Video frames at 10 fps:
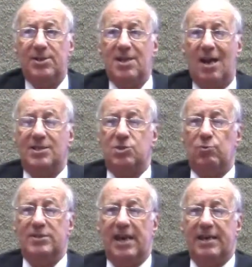results
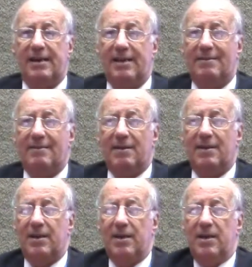with a grid
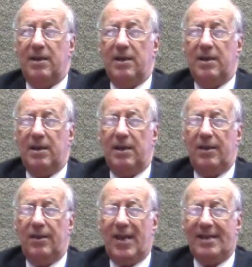
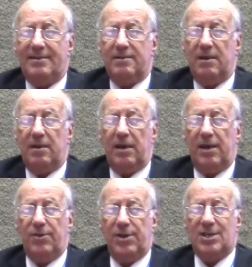that
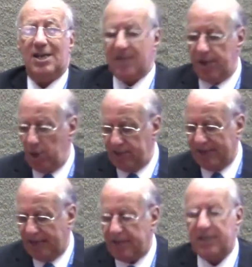the results are not
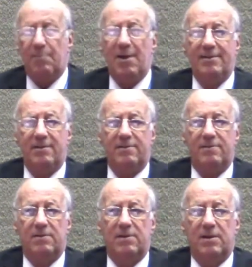grid independent.
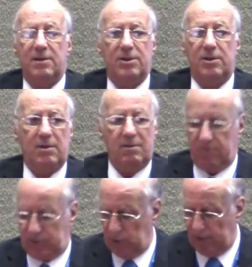
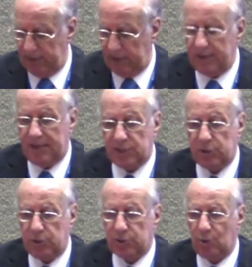So
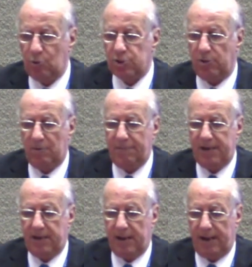your solution will
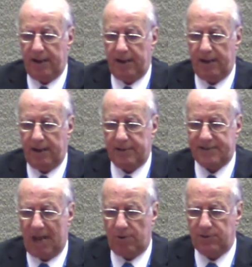be
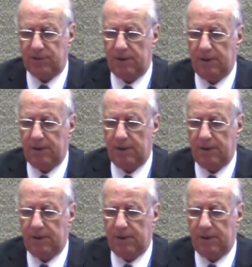sound.